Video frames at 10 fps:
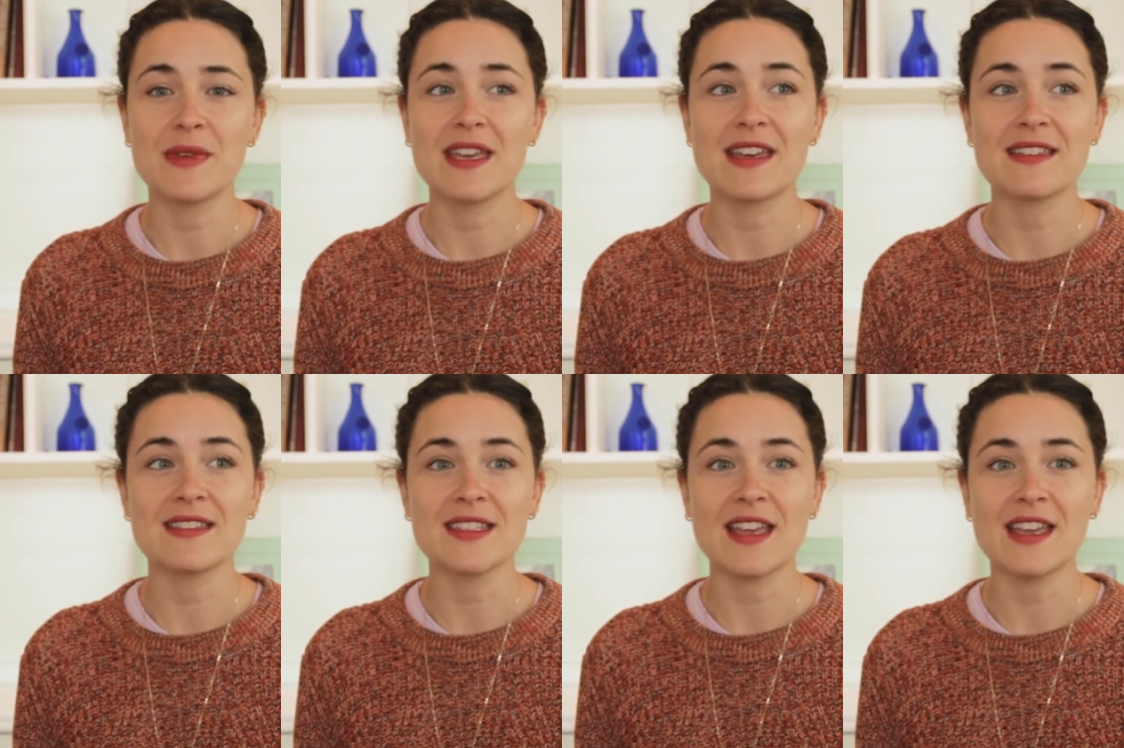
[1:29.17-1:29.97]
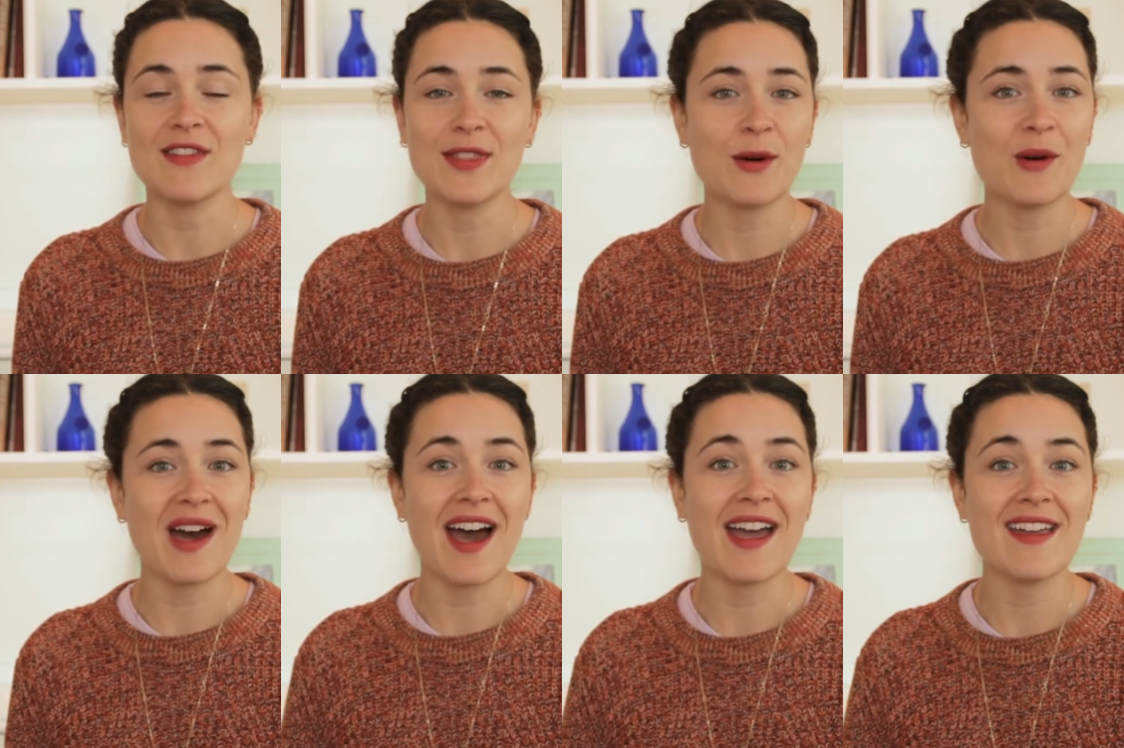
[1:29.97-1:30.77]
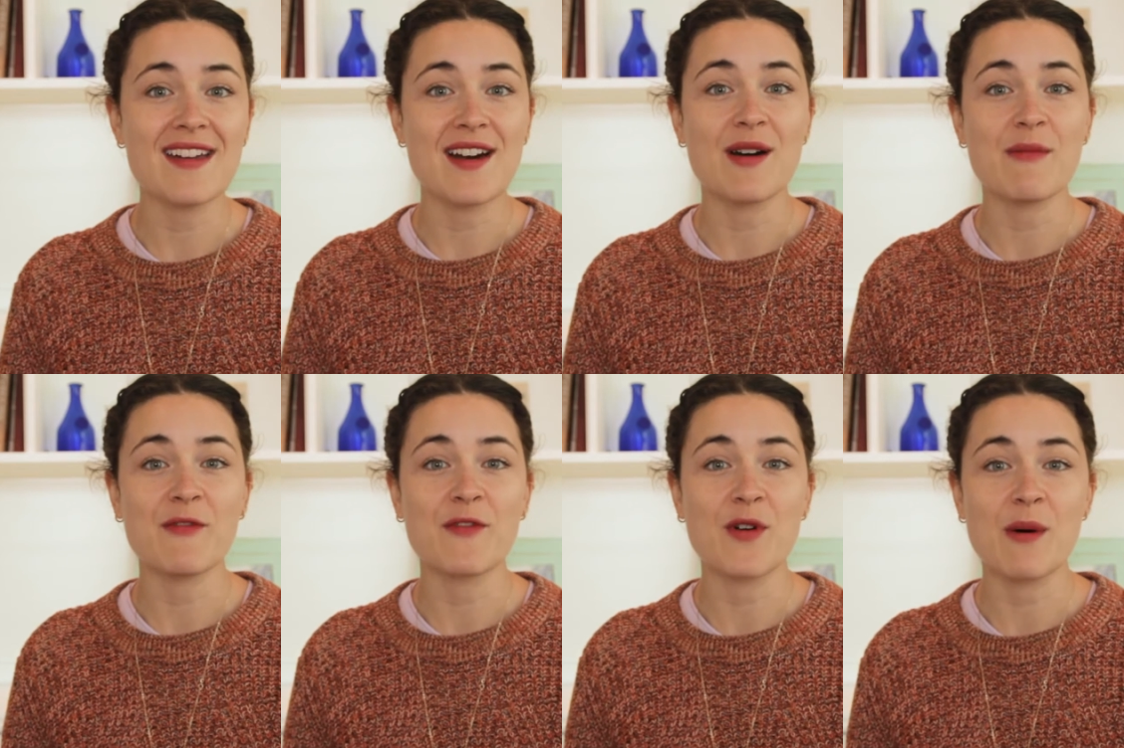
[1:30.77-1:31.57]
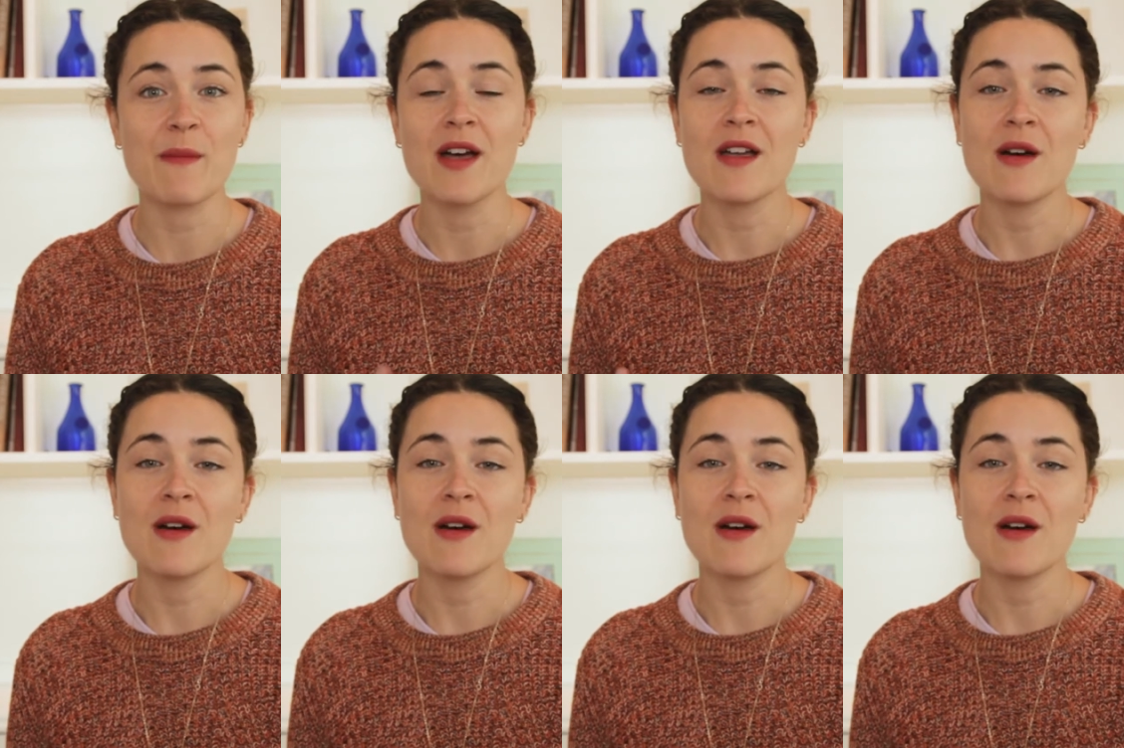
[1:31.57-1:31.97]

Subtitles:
because even though I come from